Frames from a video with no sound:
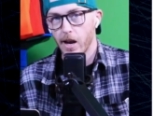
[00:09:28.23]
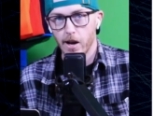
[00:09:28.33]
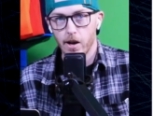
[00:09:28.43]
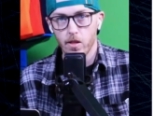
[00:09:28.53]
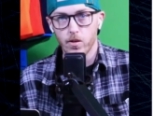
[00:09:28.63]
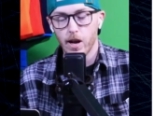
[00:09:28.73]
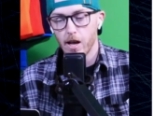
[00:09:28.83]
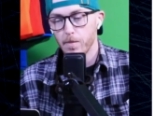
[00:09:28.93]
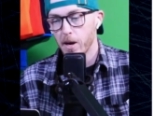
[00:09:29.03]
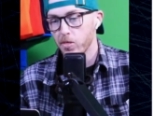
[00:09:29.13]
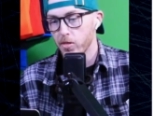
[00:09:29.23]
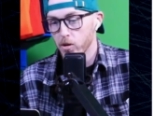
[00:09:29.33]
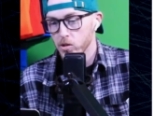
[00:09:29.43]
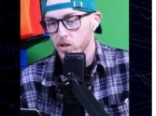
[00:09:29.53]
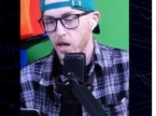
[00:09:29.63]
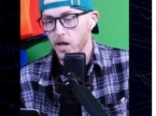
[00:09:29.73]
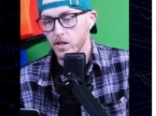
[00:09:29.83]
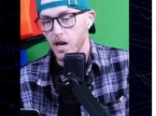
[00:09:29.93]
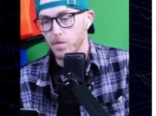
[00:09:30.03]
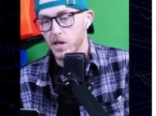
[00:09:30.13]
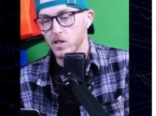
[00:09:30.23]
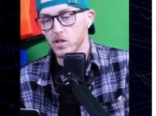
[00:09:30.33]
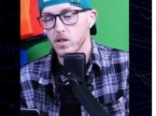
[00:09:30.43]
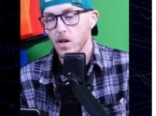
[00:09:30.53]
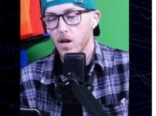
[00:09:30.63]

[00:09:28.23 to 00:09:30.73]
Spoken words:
another game on Thursday. Tompkins